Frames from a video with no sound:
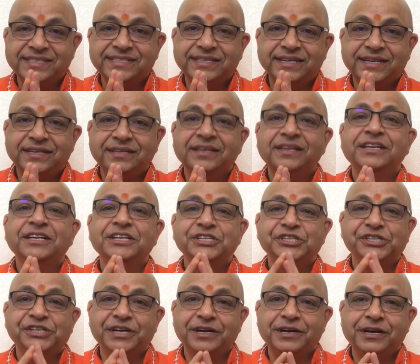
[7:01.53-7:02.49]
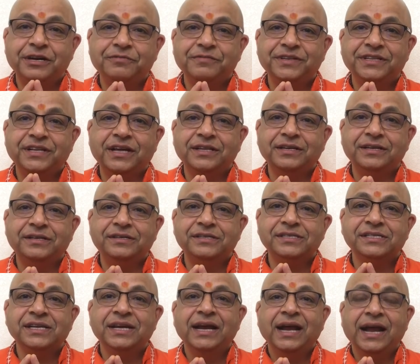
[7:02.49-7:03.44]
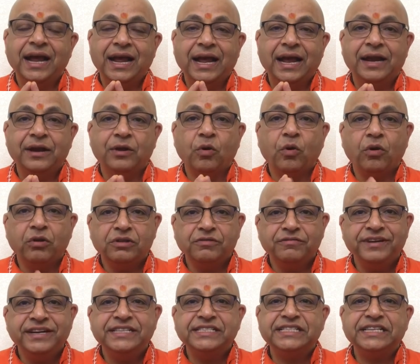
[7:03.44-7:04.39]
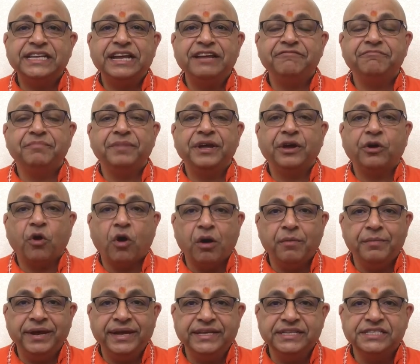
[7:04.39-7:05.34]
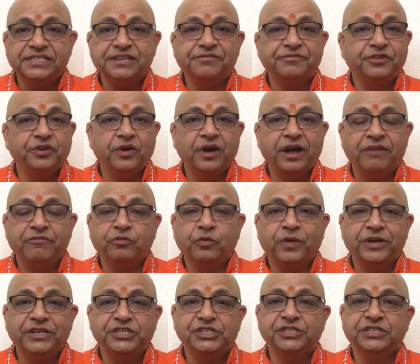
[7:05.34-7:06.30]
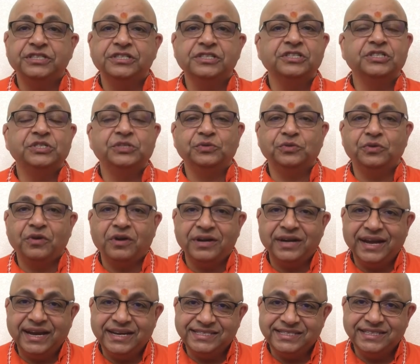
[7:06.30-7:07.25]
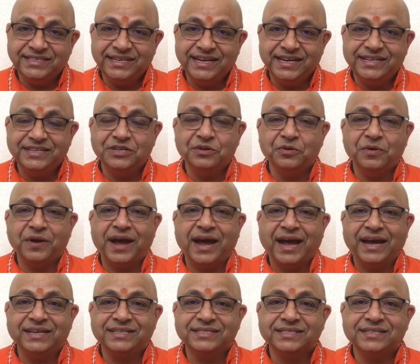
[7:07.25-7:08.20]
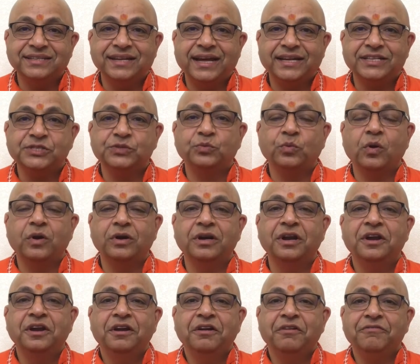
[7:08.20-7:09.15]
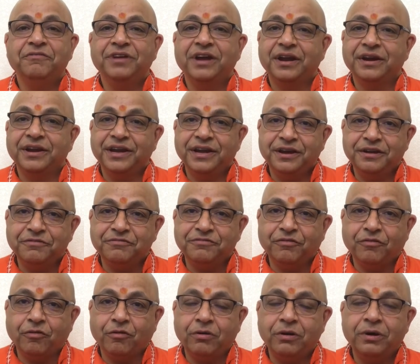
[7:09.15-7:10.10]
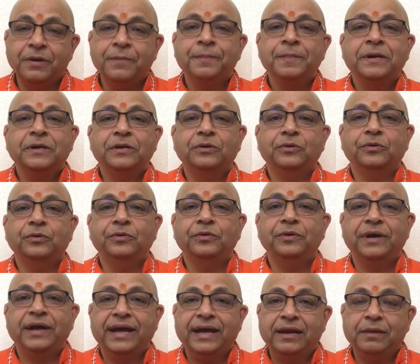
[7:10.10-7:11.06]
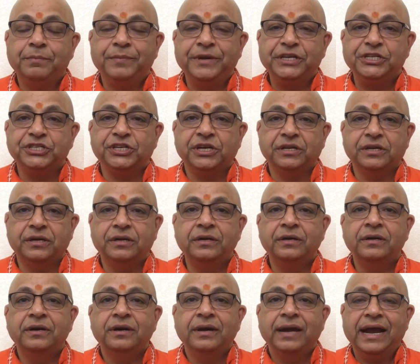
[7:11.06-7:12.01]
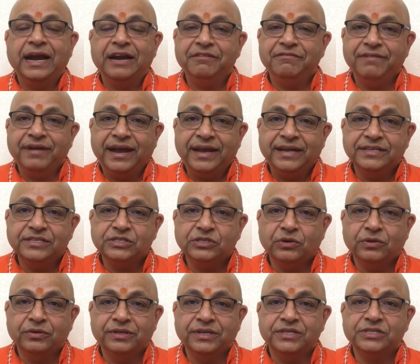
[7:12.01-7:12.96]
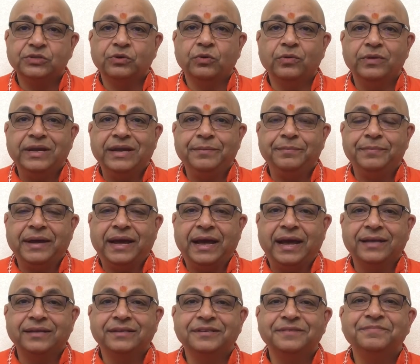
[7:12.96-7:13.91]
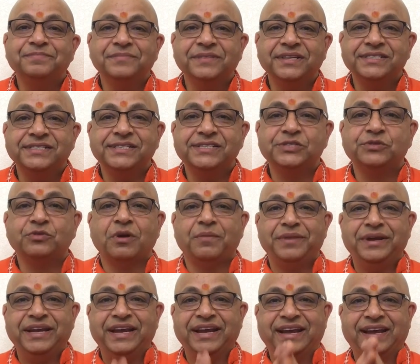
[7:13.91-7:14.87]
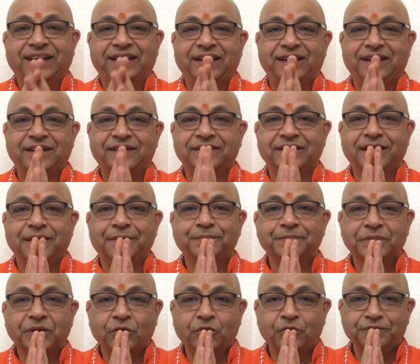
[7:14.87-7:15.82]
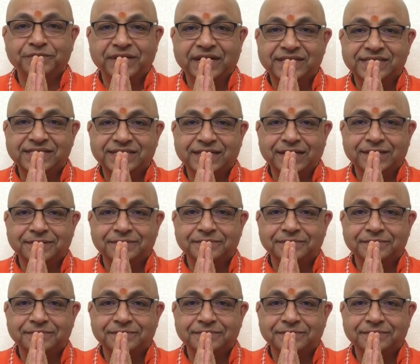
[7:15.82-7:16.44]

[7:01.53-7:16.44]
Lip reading: it, share it with others, and always leave me comments. If you have questions, do not hesitate to ask. That's what we are here for, to help each other advance on this holy path. This is Swami Nikhilananda. Om Tat Sat.